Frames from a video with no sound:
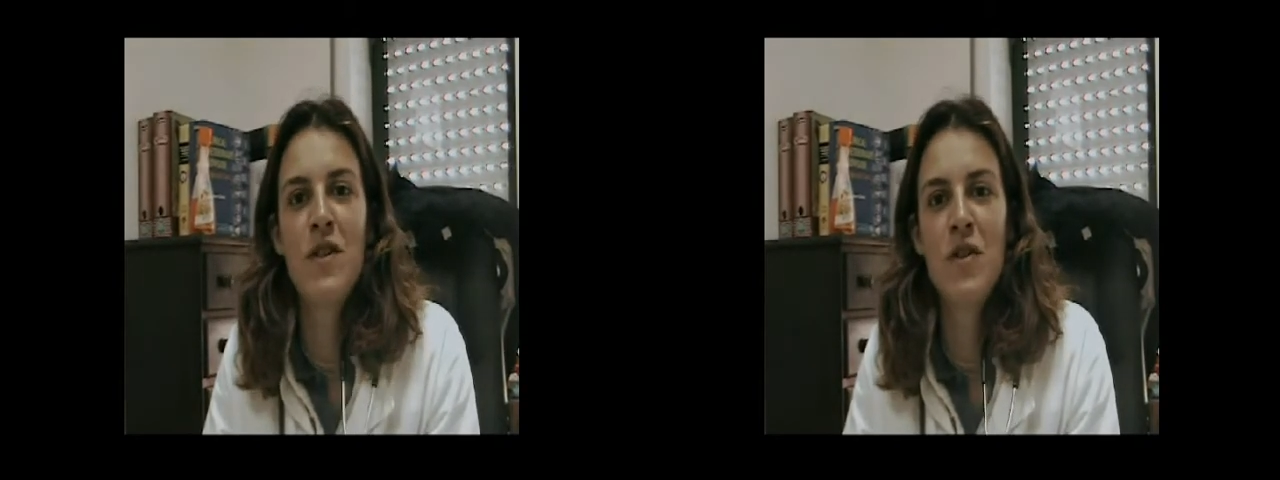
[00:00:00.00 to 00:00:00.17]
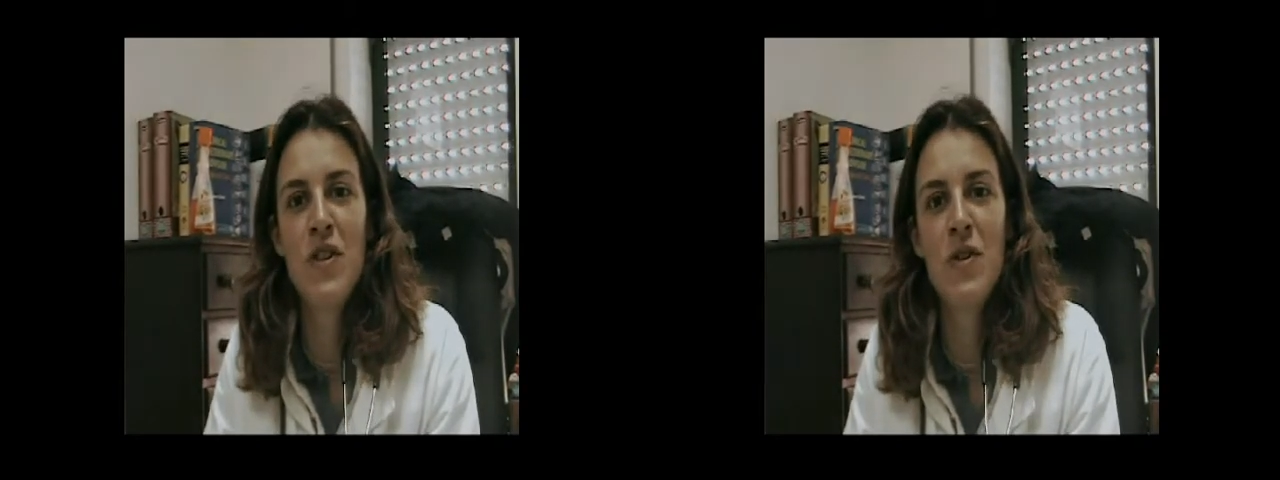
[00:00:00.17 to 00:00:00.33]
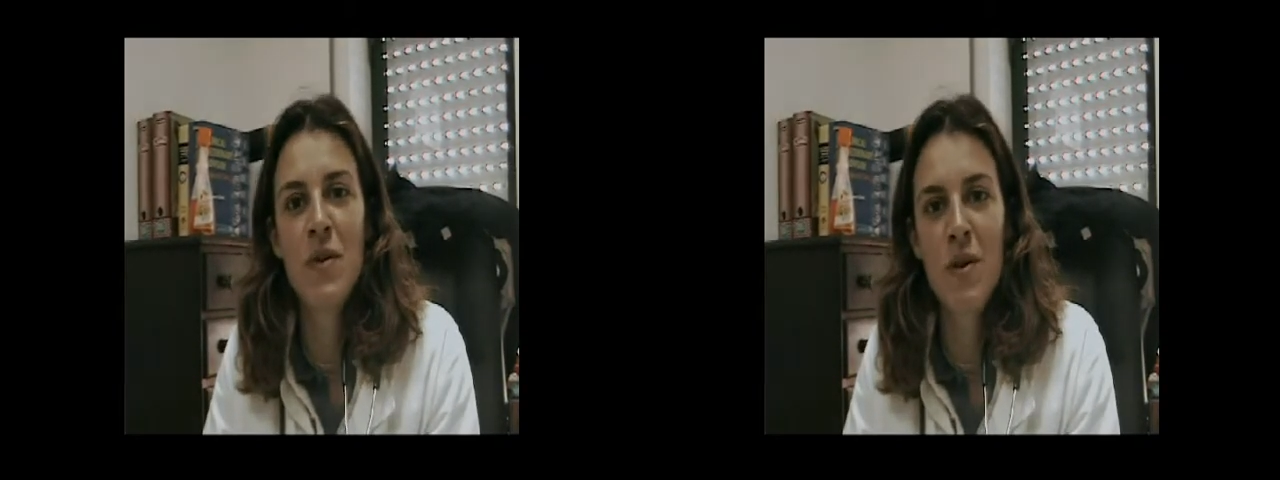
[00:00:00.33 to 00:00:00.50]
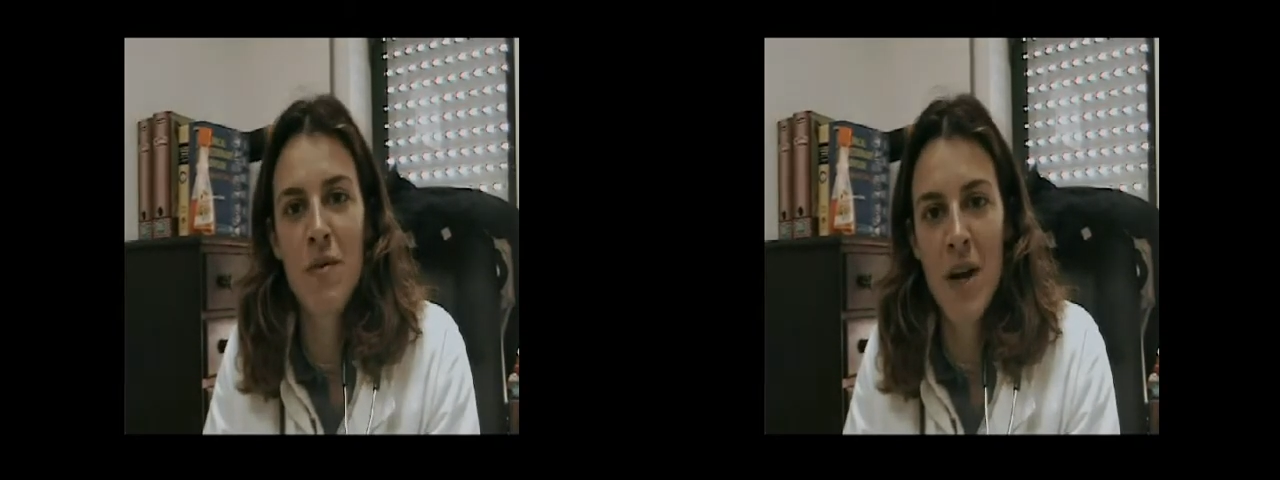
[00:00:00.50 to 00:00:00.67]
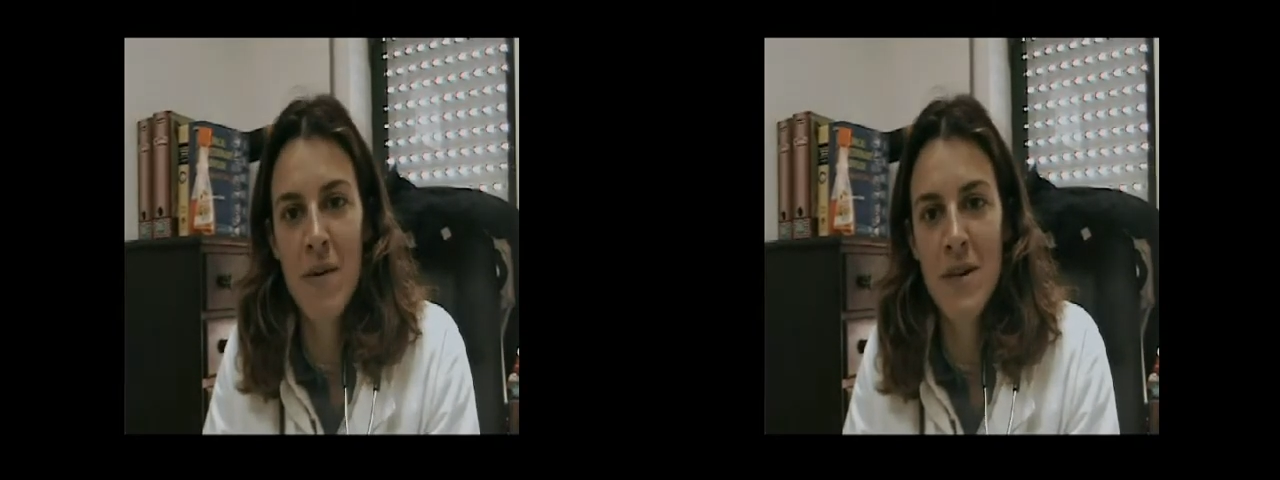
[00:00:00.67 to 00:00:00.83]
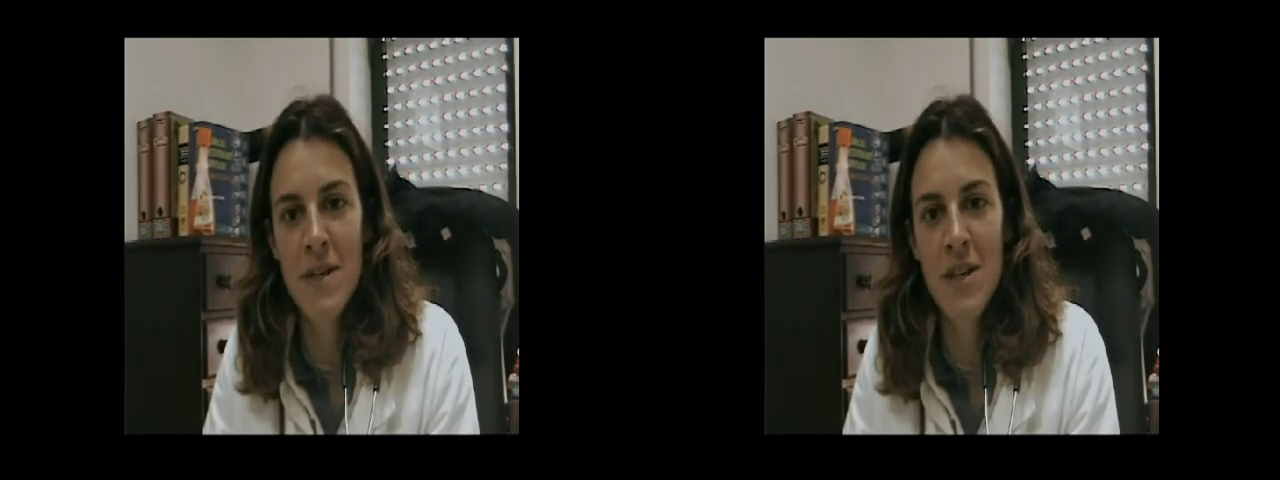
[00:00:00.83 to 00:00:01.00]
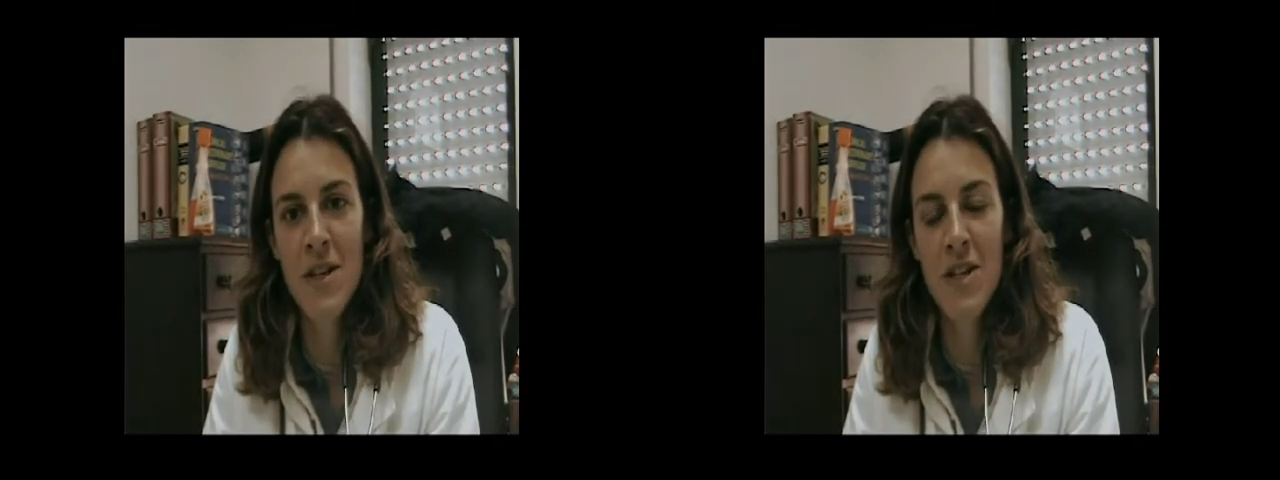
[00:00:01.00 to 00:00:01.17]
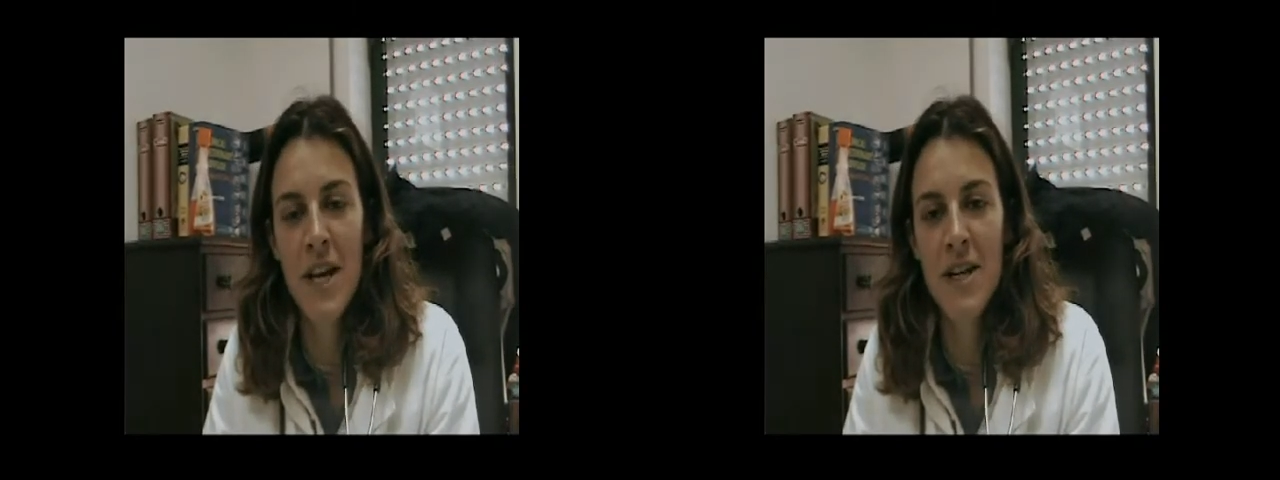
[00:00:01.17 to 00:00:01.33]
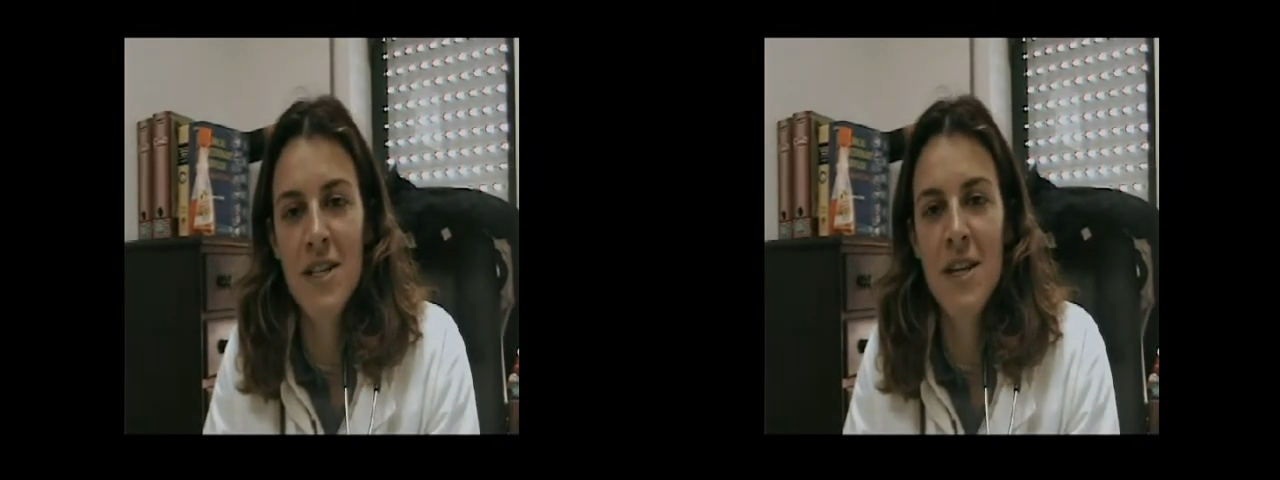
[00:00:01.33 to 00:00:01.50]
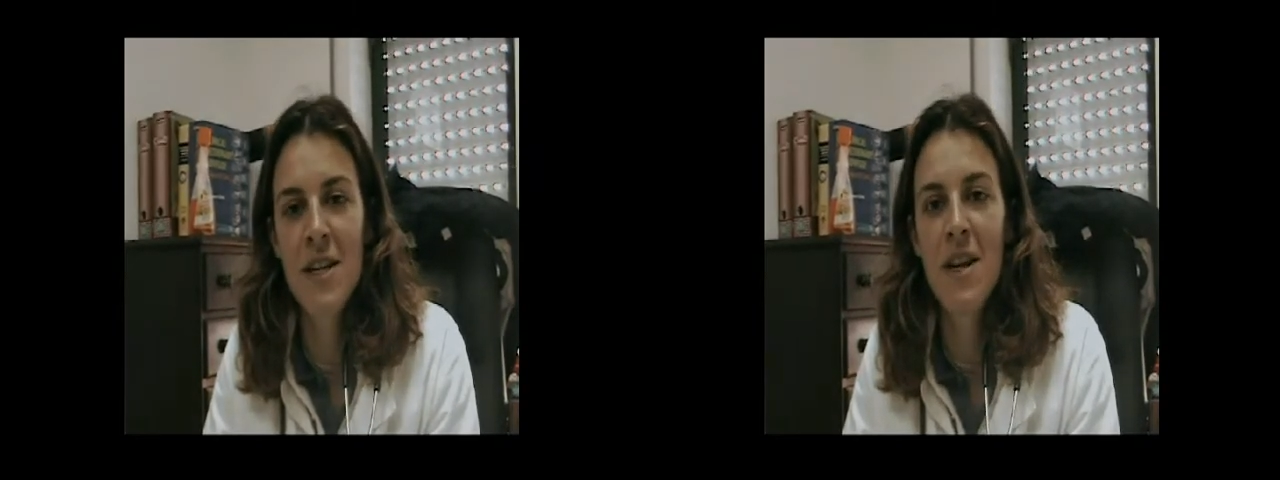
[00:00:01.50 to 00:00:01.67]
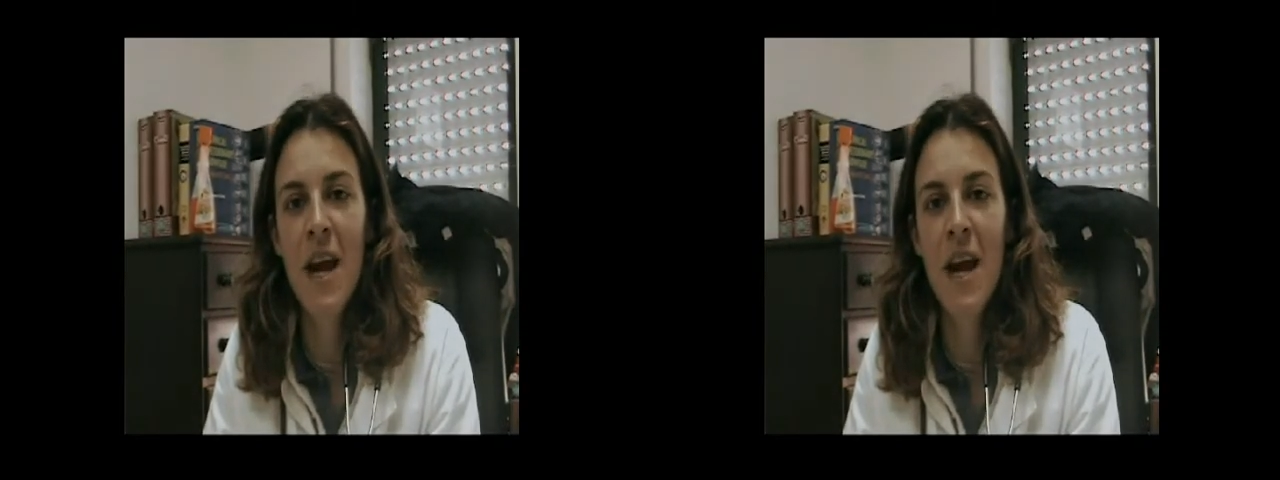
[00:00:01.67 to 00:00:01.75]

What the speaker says: to do the rabies injection